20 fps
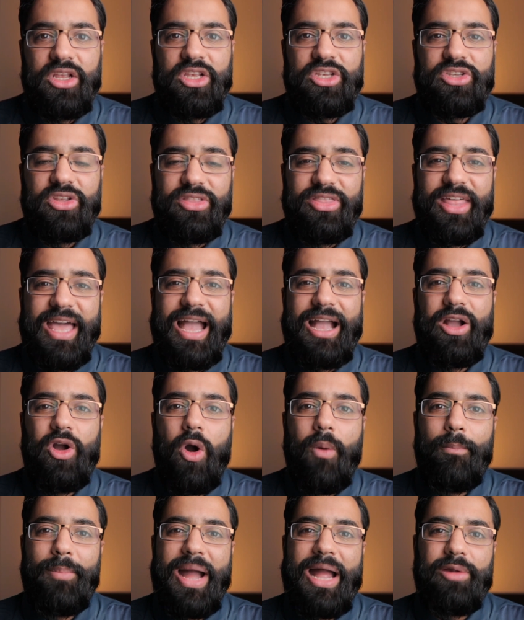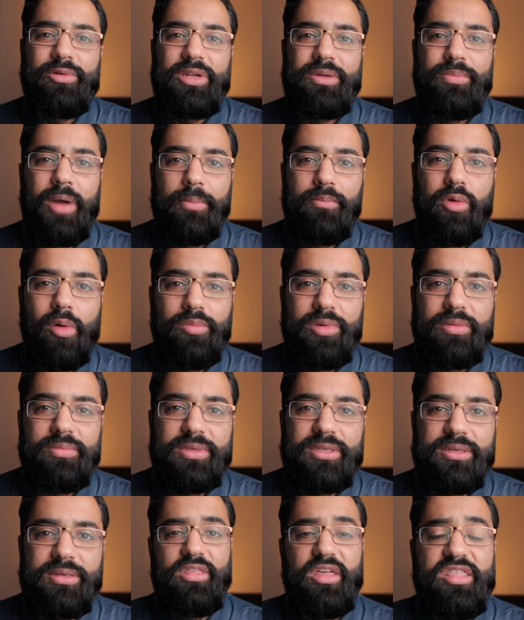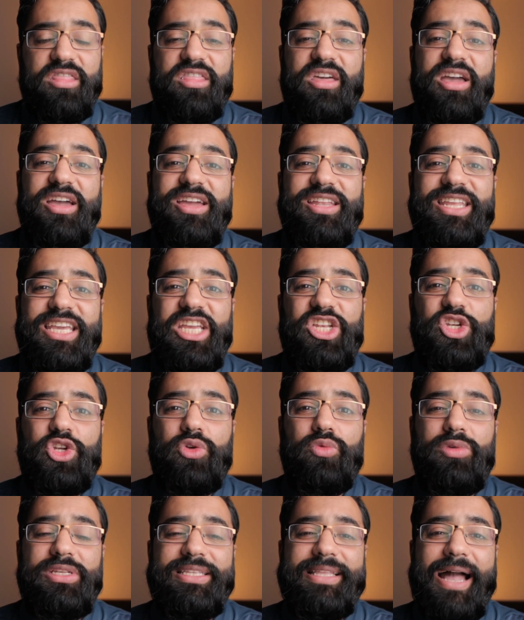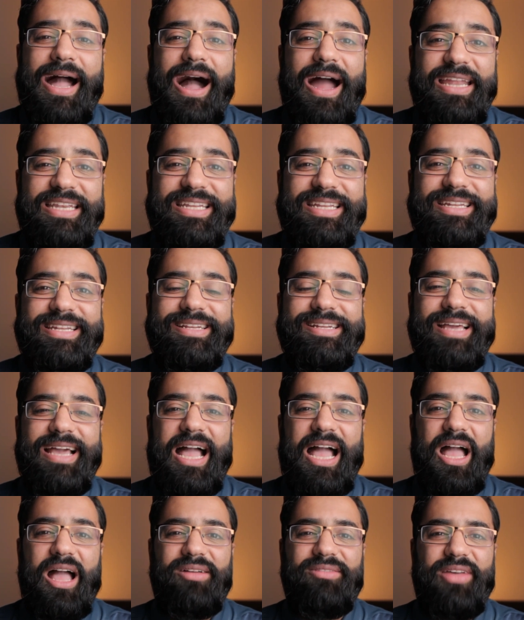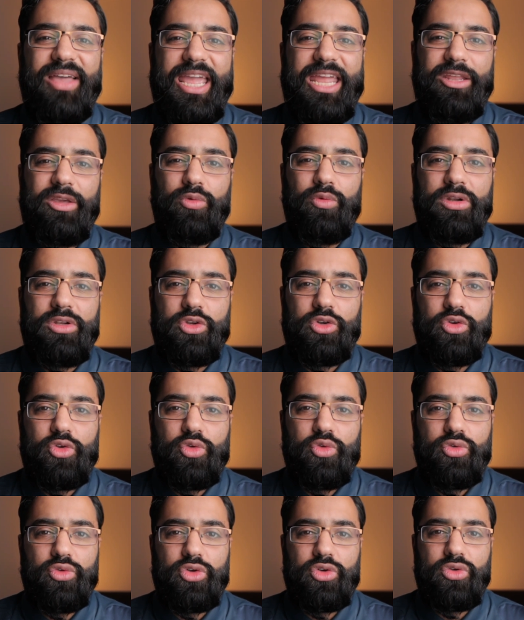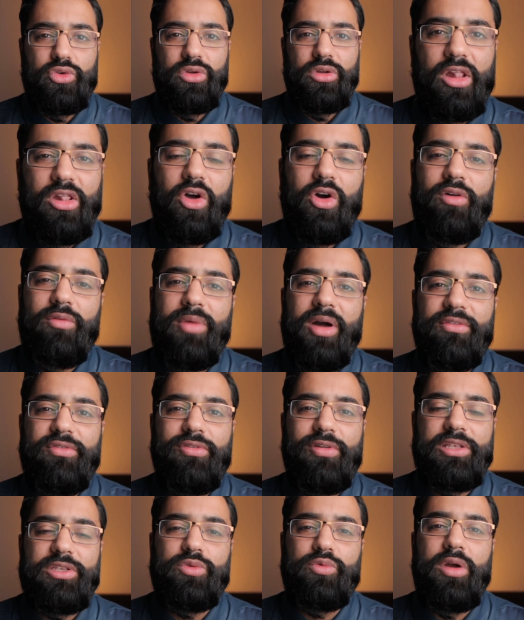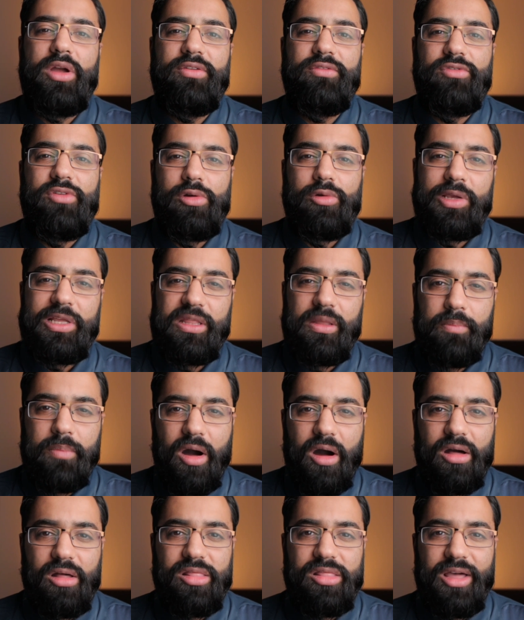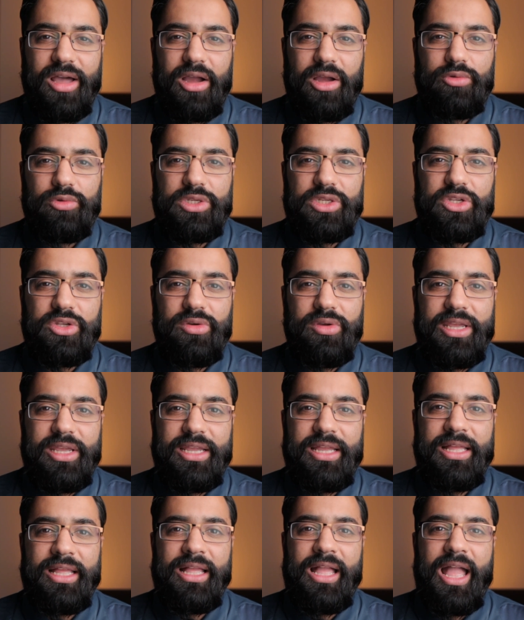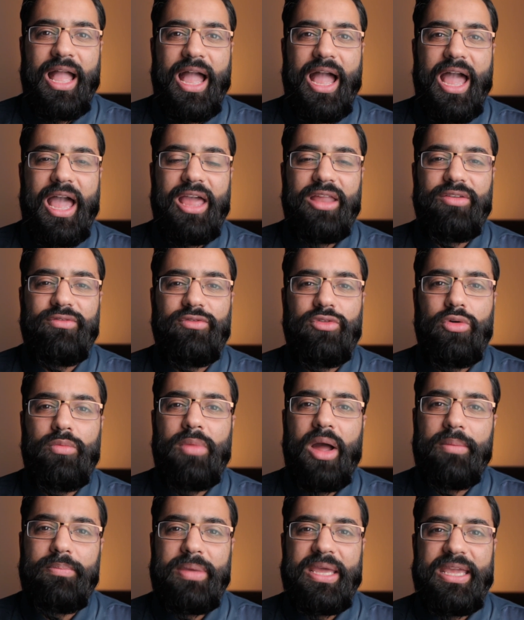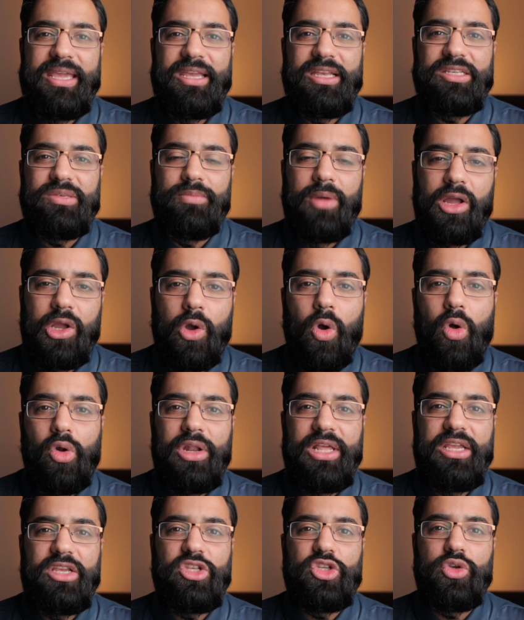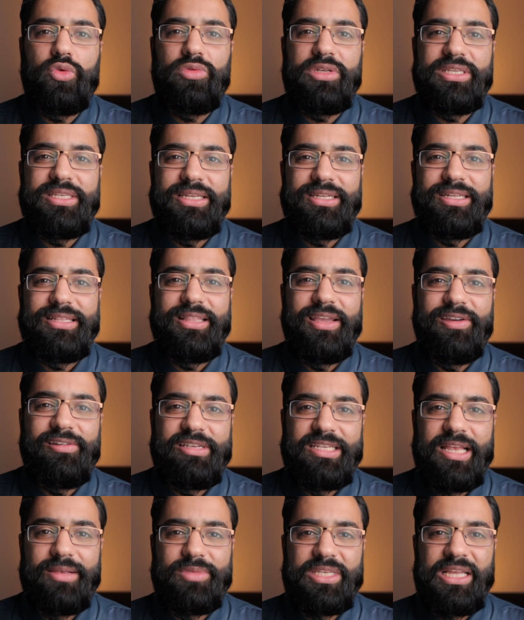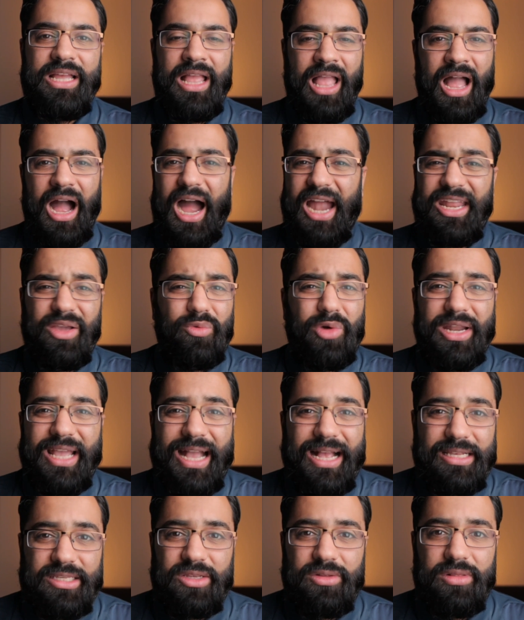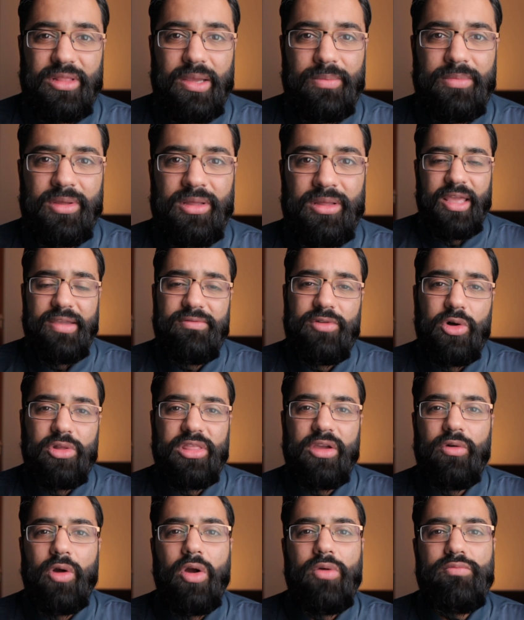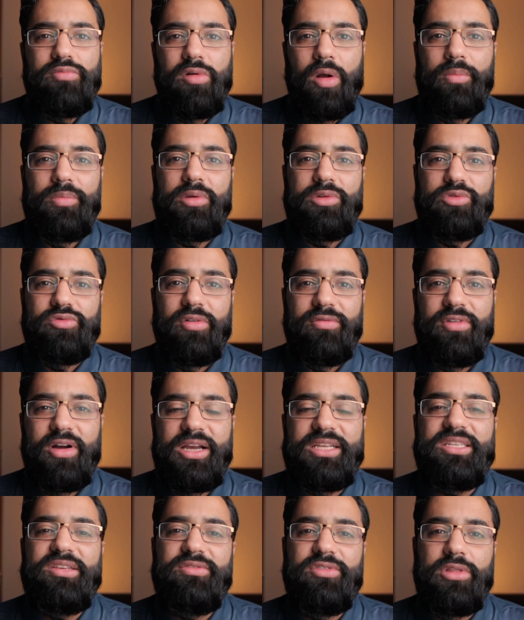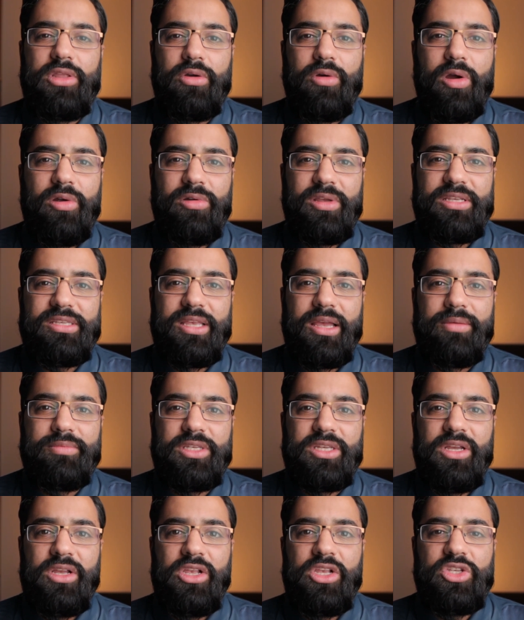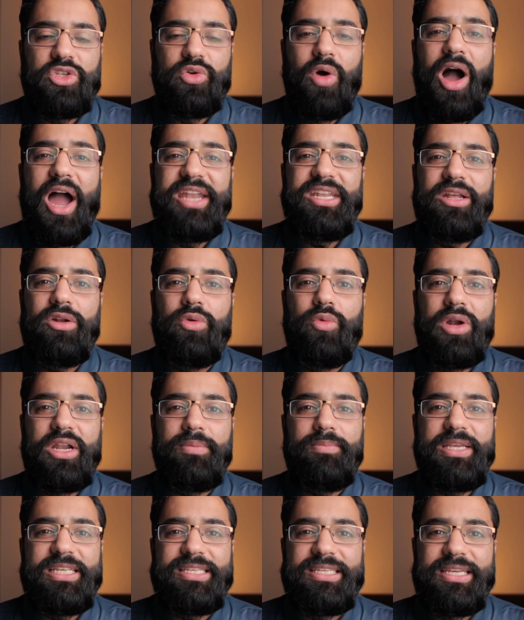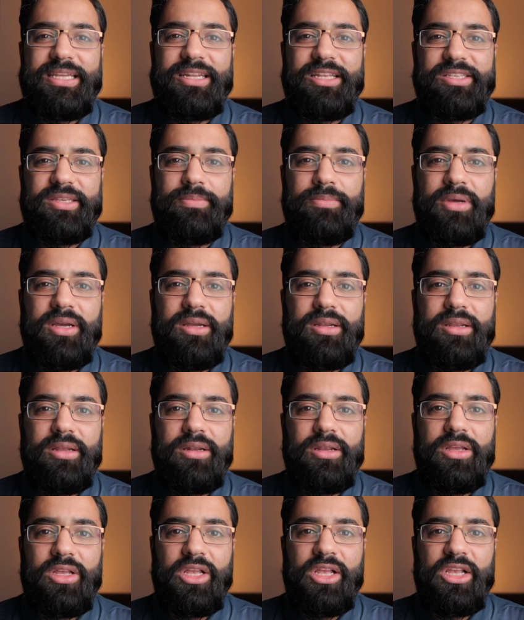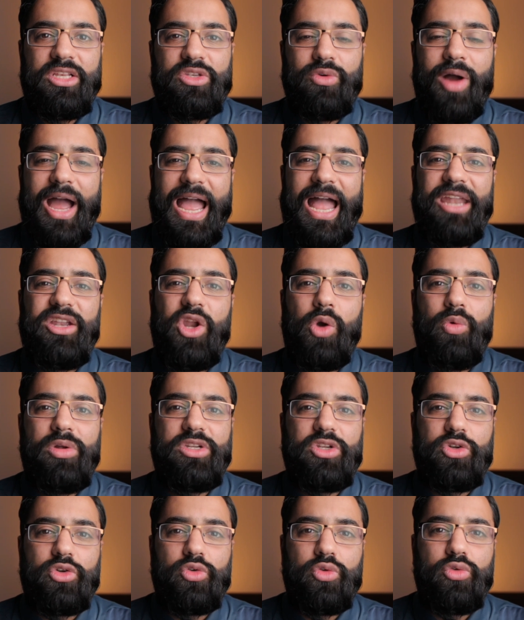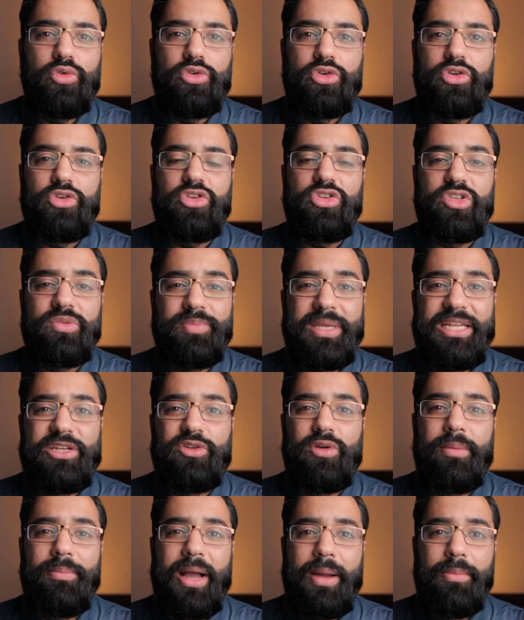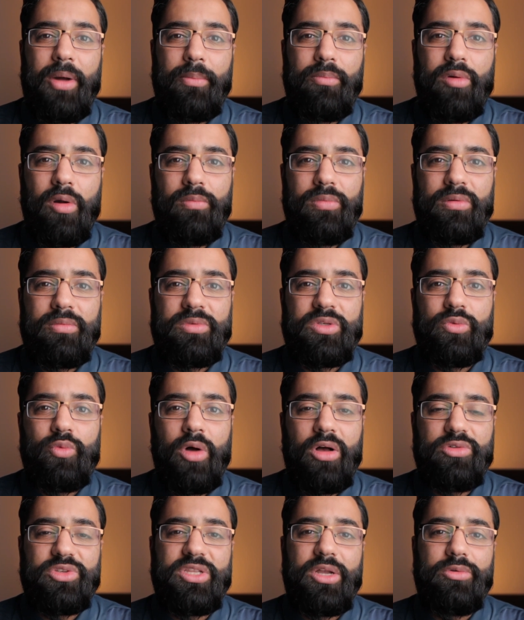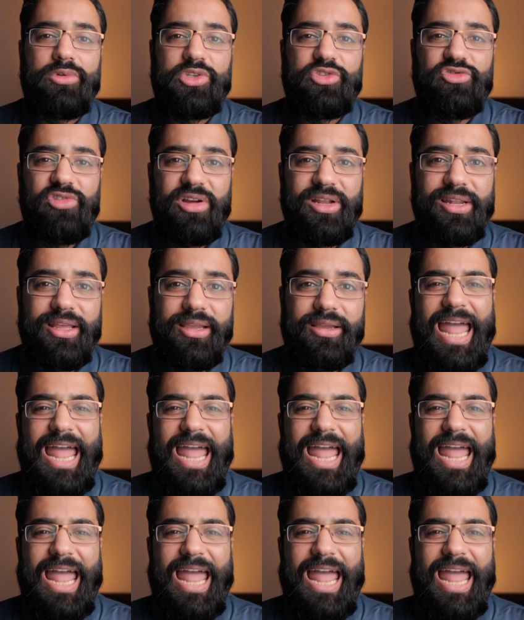So that compounded my problems. The third issue was that I didn't have anyone to talk to. A lot of my friends weren't following the path that I was doing. And for my peers, my colleagues who were sitting their exams, I didn't want to hassle them. They've got their own problems revising for their own exams. So I didn't want to be seen as a burden. So I had no one to talk to speak to about my problems whilst I was struggling.